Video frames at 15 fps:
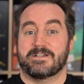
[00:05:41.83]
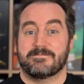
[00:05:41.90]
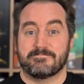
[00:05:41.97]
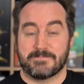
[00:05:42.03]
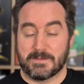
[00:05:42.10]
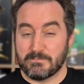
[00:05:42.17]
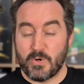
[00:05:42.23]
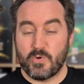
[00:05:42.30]

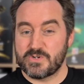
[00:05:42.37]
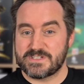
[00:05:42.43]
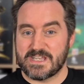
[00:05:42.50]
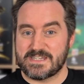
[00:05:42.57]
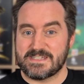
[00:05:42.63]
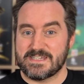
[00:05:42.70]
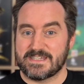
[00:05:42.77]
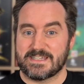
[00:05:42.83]
the mall
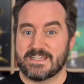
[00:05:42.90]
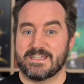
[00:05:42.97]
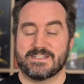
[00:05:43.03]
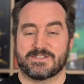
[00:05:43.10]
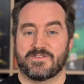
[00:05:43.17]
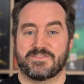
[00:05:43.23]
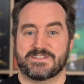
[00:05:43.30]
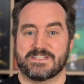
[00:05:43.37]
setting
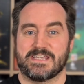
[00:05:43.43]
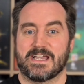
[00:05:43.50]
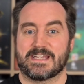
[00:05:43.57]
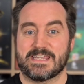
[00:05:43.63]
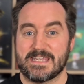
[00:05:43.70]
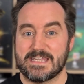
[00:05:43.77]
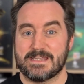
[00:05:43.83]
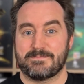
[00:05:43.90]
is obviously a
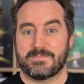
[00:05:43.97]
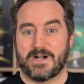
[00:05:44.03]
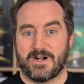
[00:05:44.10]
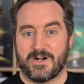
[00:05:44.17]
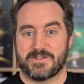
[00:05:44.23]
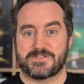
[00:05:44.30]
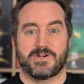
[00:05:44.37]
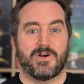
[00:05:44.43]
key
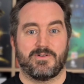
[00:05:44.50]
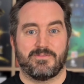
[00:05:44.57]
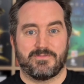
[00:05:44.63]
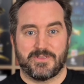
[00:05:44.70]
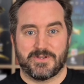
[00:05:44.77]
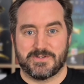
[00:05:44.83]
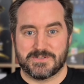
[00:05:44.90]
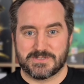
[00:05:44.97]
part of
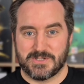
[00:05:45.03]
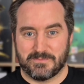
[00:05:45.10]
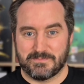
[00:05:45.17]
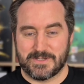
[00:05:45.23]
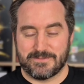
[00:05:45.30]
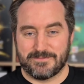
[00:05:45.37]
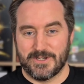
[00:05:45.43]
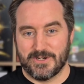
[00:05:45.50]
those
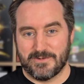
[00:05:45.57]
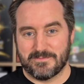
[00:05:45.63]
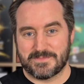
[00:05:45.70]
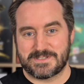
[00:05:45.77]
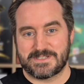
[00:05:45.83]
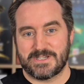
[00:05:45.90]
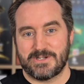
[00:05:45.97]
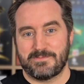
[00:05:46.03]
zombie
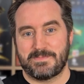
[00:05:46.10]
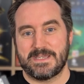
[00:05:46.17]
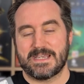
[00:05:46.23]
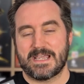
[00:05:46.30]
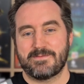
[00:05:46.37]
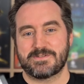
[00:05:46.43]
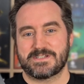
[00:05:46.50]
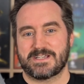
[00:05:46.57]
films. So
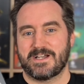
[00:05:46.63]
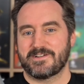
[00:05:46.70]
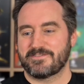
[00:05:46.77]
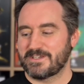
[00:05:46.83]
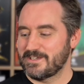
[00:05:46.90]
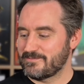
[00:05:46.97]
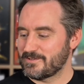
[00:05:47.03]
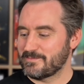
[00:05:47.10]
being able to kind
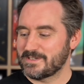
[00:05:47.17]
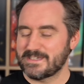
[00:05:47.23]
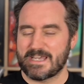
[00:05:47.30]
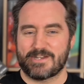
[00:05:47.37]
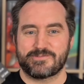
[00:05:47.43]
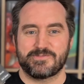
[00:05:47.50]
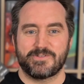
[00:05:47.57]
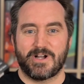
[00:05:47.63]
of give them a
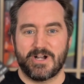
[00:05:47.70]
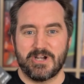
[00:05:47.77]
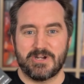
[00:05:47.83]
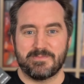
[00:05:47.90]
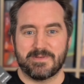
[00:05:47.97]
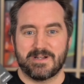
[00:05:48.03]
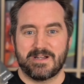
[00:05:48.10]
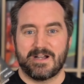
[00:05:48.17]
natural
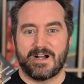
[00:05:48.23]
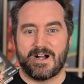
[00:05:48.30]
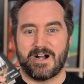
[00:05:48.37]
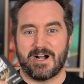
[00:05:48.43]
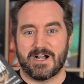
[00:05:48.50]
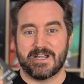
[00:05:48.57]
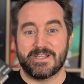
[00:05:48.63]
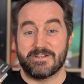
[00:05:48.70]
home,
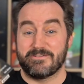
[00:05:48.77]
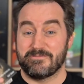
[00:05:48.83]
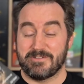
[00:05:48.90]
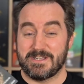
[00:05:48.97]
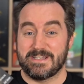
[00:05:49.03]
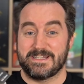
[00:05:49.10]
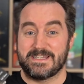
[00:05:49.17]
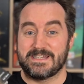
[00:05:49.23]
I
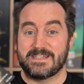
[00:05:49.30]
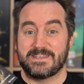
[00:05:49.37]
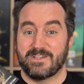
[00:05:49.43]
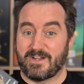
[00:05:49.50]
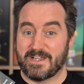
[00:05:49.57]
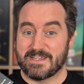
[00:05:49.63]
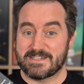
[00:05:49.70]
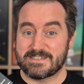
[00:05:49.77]
really
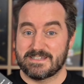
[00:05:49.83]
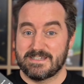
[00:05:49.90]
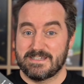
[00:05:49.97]
liked.